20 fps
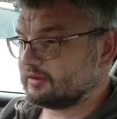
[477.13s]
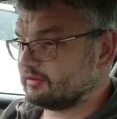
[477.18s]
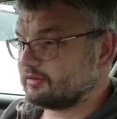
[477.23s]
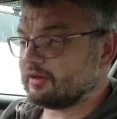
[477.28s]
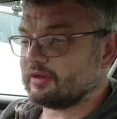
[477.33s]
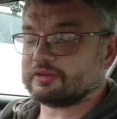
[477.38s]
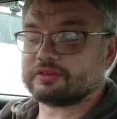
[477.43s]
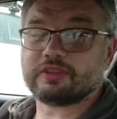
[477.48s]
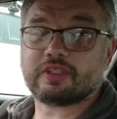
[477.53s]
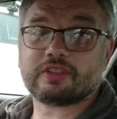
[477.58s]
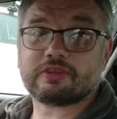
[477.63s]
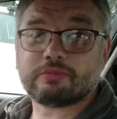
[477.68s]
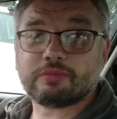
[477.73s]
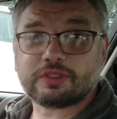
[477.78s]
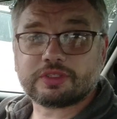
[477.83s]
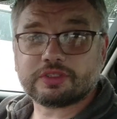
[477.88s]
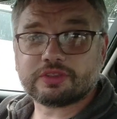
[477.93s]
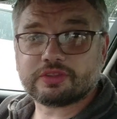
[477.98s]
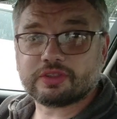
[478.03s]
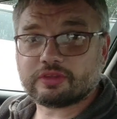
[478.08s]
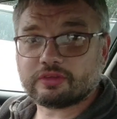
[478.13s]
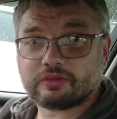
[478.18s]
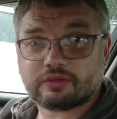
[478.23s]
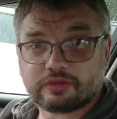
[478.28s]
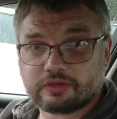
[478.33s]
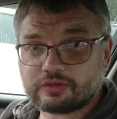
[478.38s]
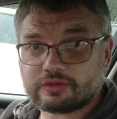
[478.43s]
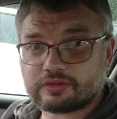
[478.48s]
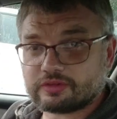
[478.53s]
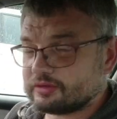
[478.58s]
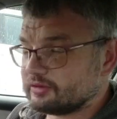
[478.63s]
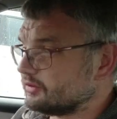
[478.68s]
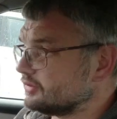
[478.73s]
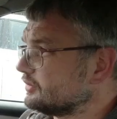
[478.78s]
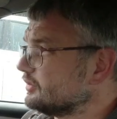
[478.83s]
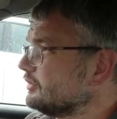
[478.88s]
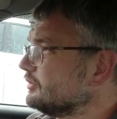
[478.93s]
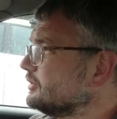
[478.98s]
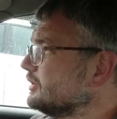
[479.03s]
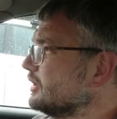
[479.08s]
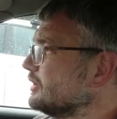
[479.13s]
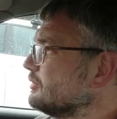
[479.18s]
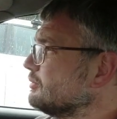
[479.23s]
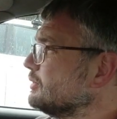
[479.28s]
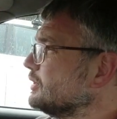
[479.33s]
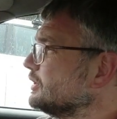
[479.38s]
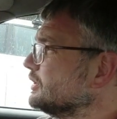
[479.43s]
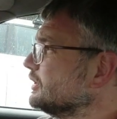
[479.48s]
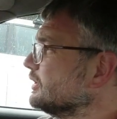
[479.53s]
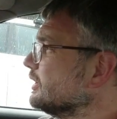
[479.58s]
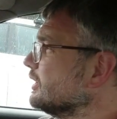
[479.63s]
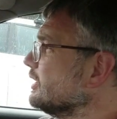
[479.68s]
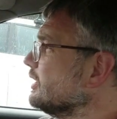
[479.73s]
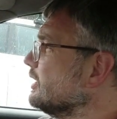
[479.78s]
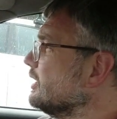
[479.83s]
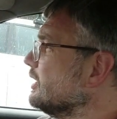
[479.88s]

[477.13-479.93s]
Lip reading: Not a transmission tunnel because there's no transmission,